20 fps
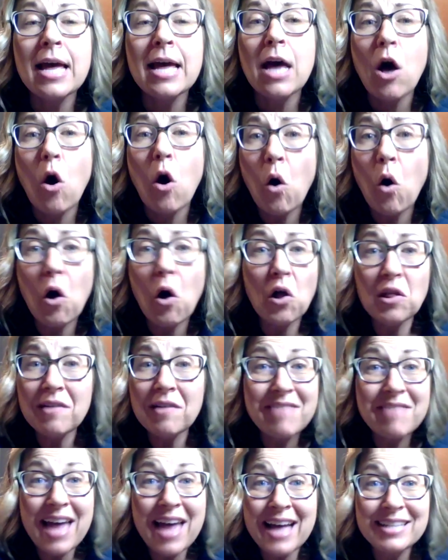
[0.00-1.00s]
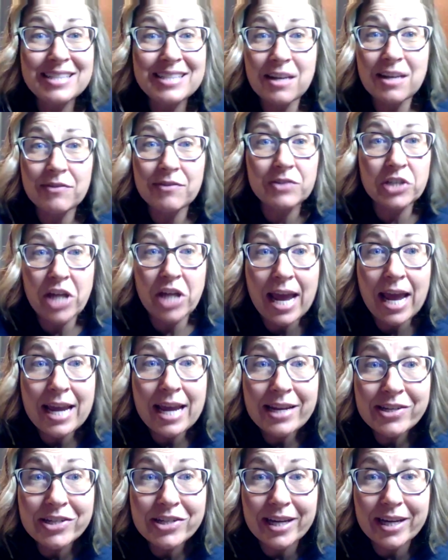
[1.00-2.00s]
All of that stuff
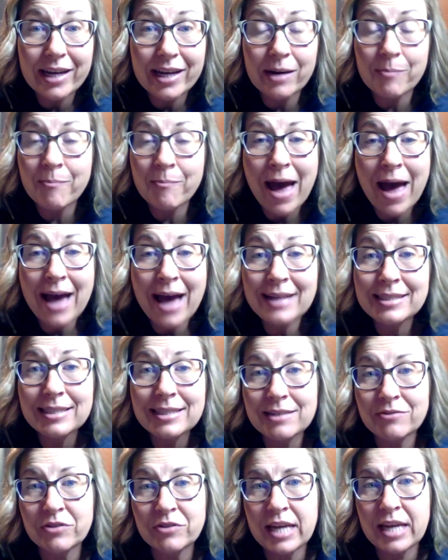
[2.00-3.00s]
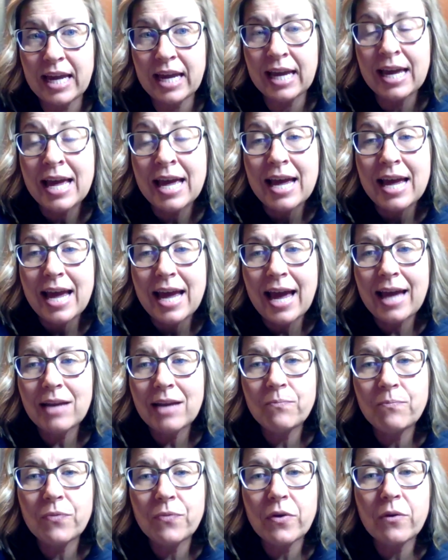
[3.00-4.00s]
changing massively.
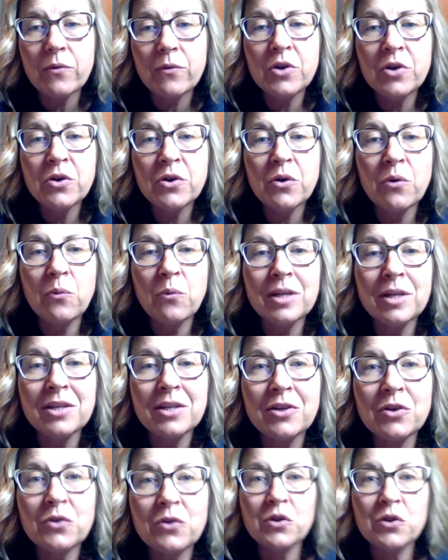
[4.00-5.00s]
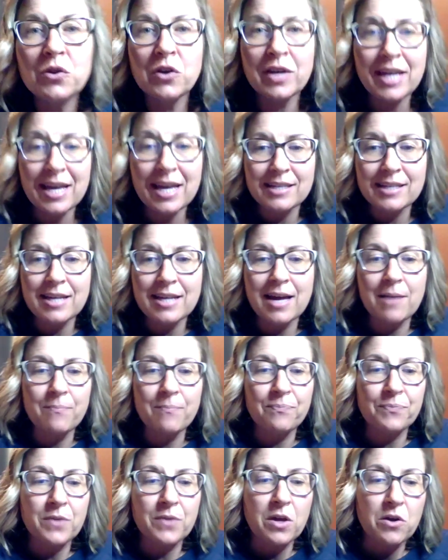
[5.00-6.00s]
And when you look at
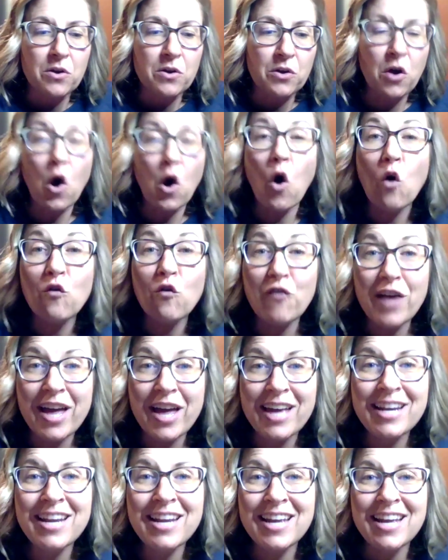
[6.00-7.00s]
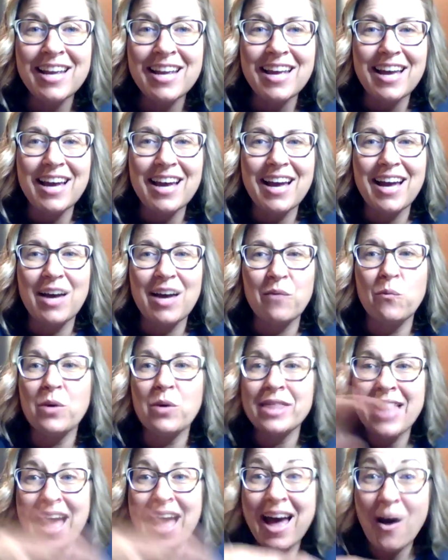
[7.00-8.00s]
COVID, when
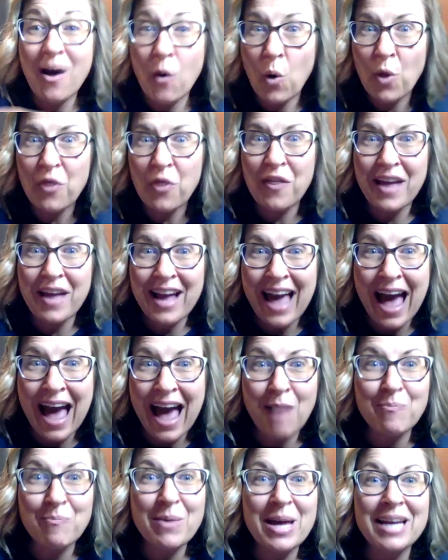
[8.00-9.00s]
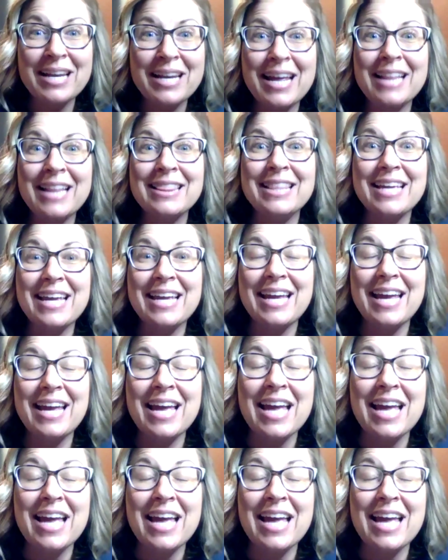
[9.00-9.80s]
that whole thing happened, and the